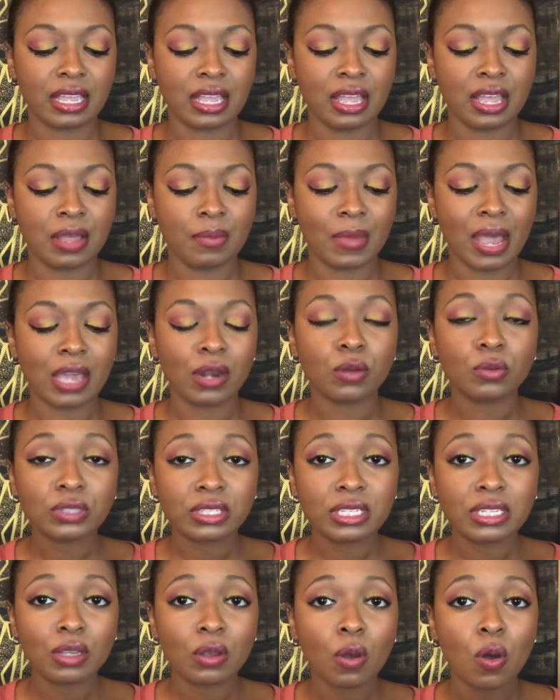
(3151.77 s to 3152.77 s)
I don't
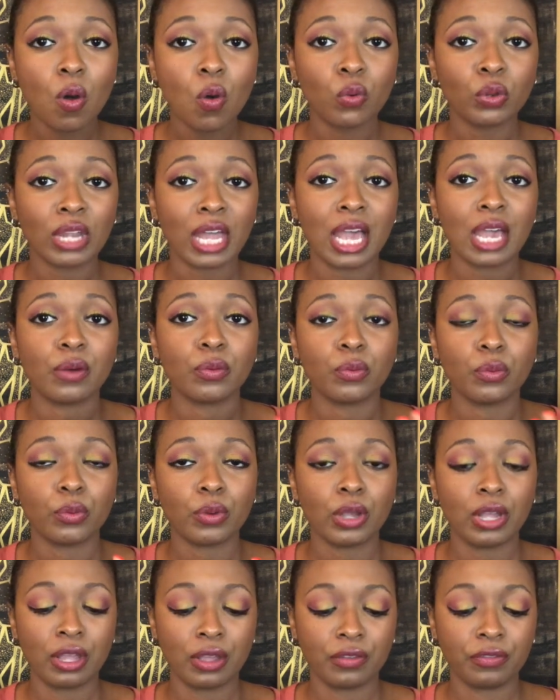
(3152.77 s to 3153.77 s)
see a whole lot
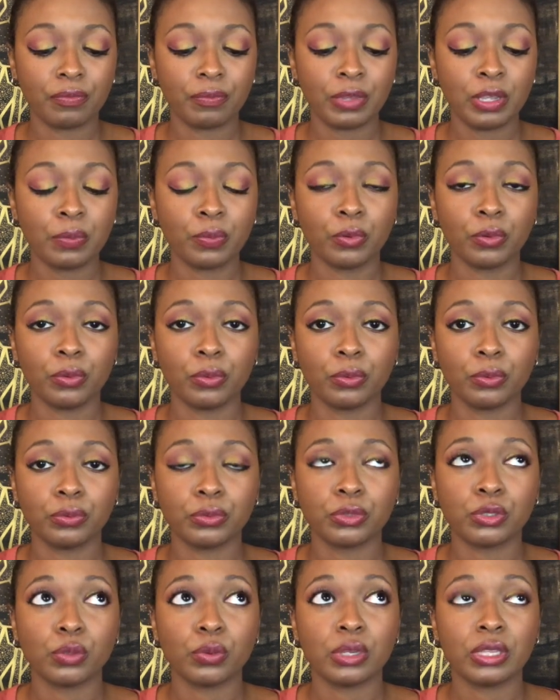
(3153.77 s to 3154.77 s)
of people
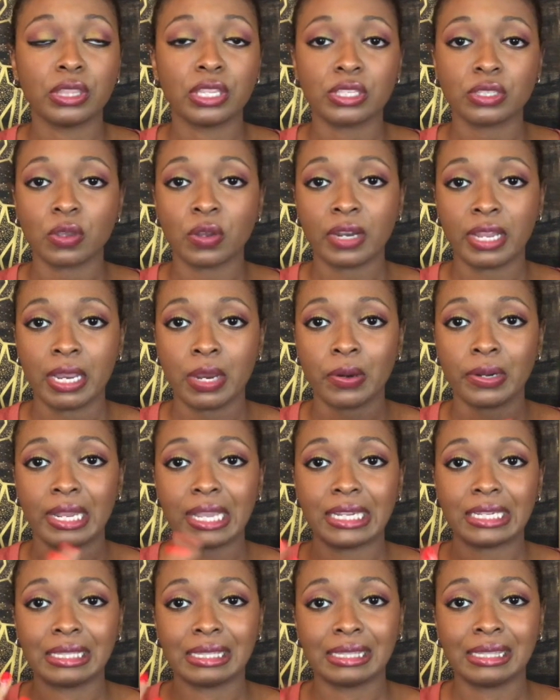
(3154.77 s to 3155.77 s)
doing this on hair
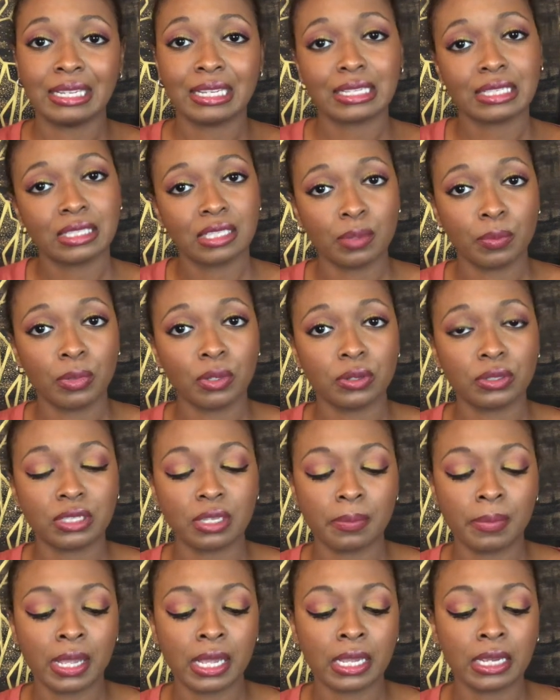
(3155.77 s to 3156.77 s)
that looks similar
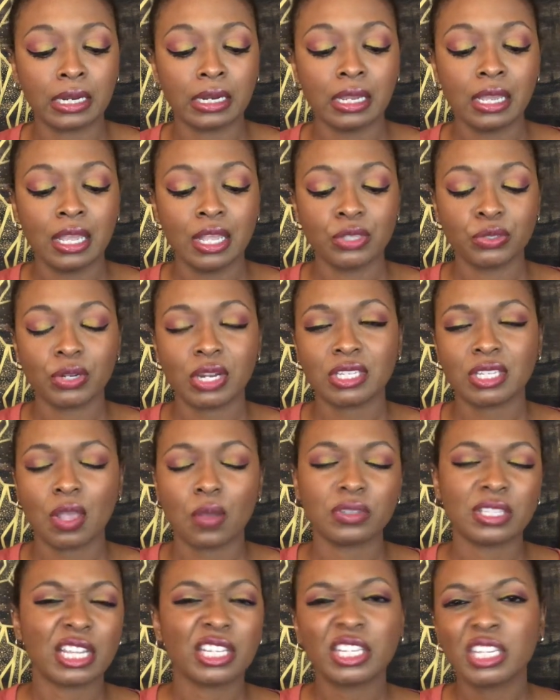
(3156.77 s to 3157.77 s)
to mine. So that's why I
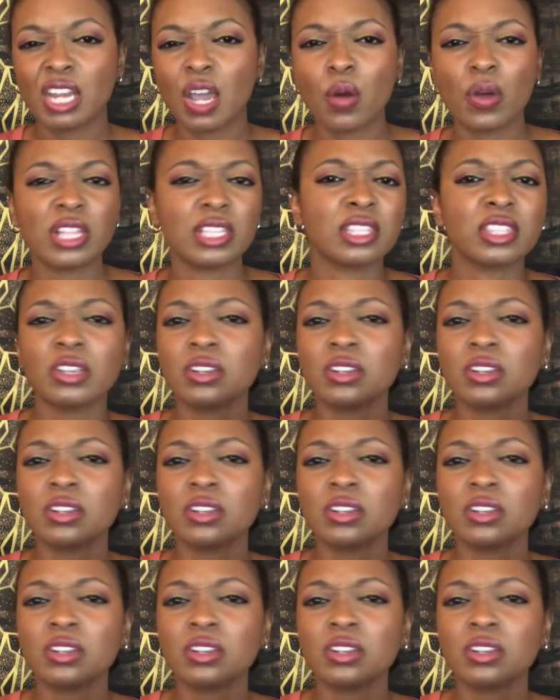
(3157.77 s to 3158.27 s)
was like, you know what?